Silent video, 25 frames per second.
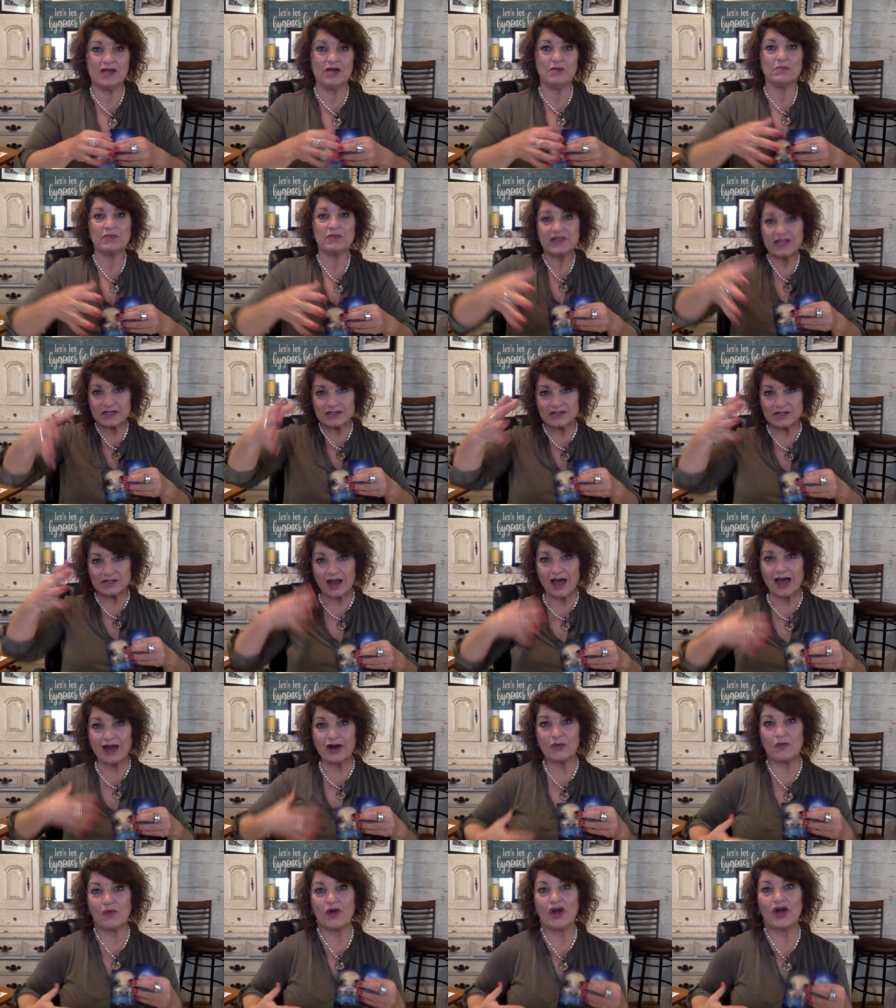But there's a
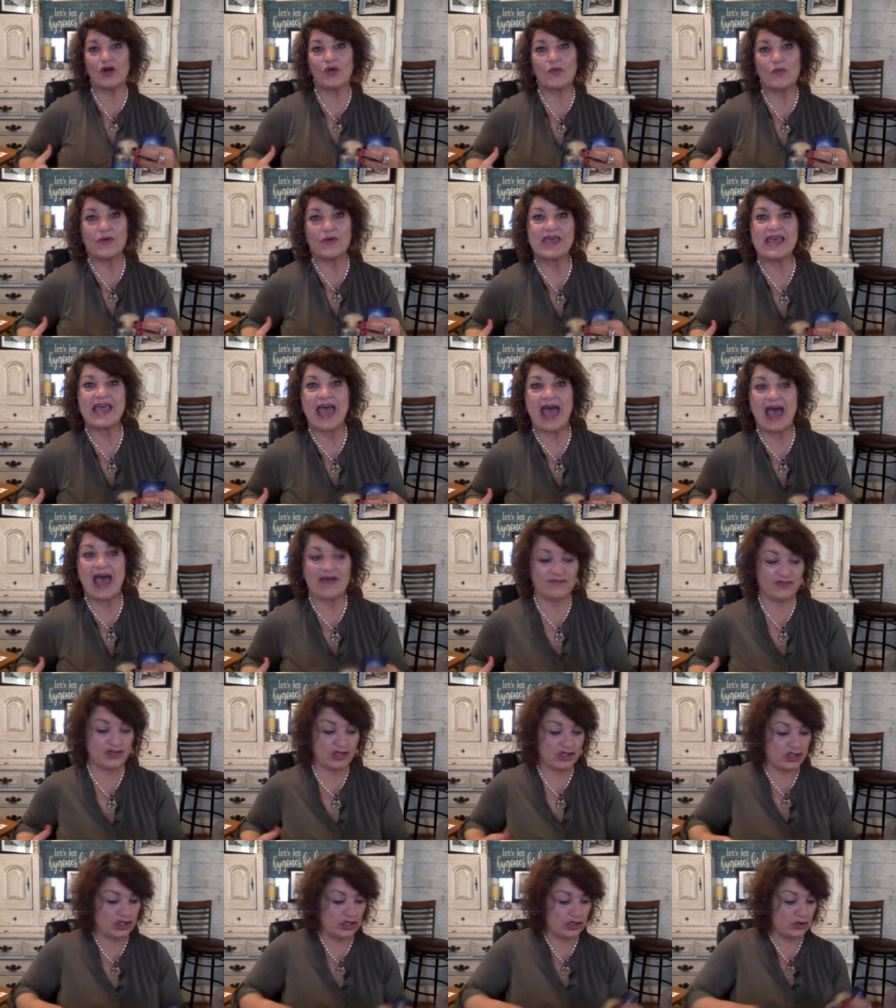lot of work we have
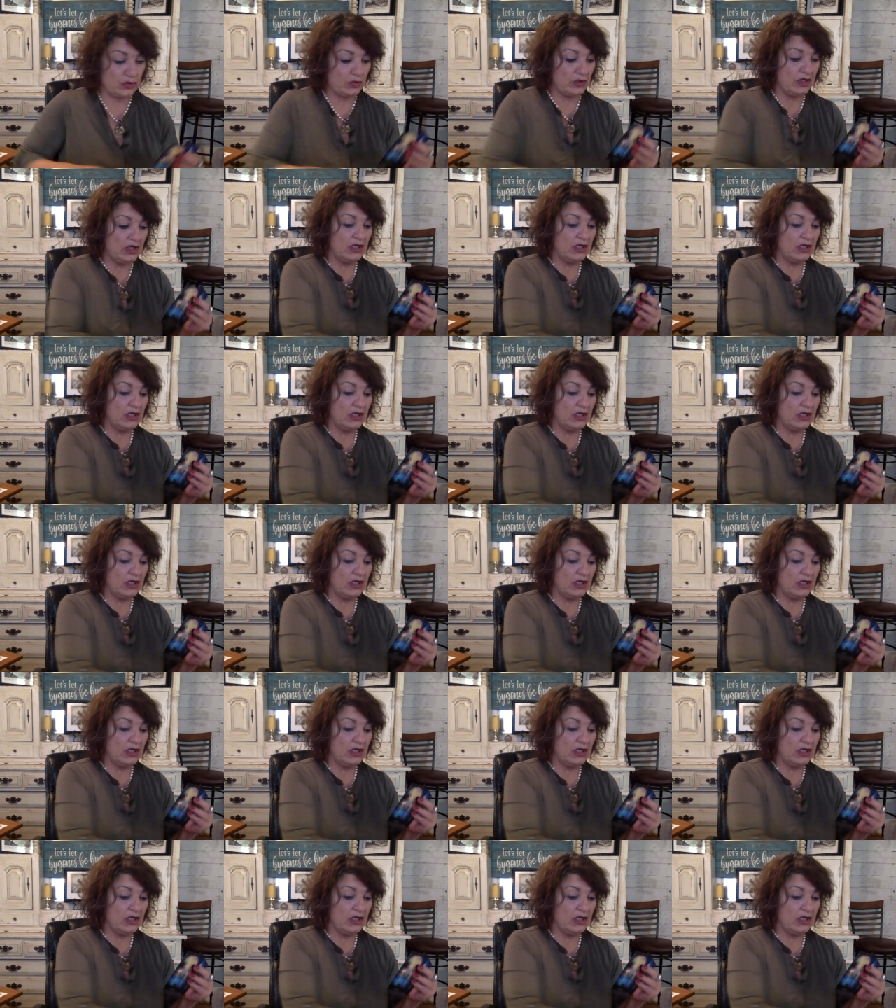to do.